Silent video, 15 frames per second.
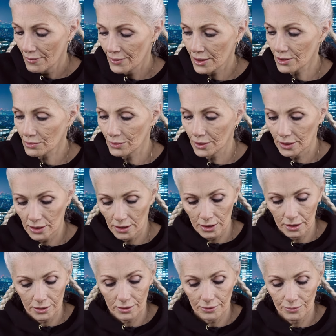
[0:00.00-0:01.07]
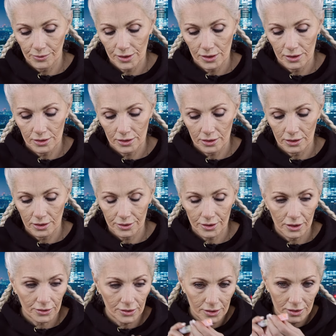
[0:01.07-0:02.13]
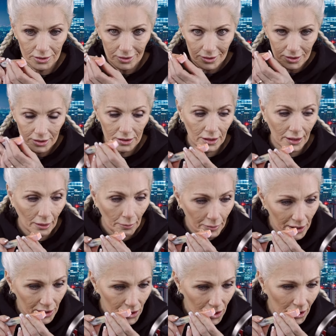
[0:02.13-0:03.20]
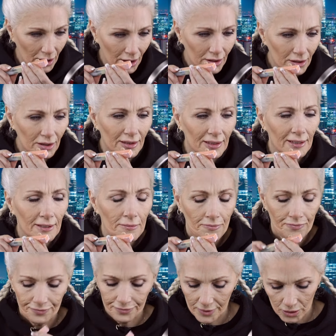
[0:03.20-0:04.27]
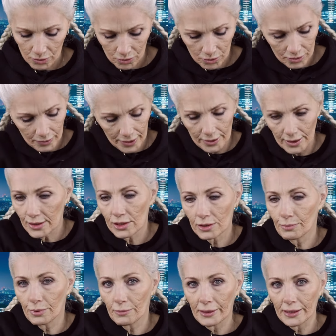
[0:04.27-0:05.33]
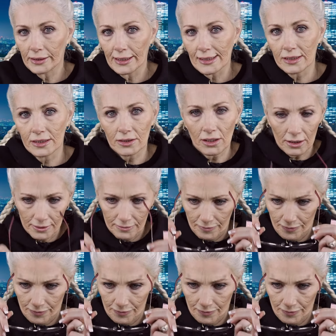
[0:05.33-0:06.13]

this one here, which is another color. It's, it's like a peachy color. Oh, why don't I just put my glasses on?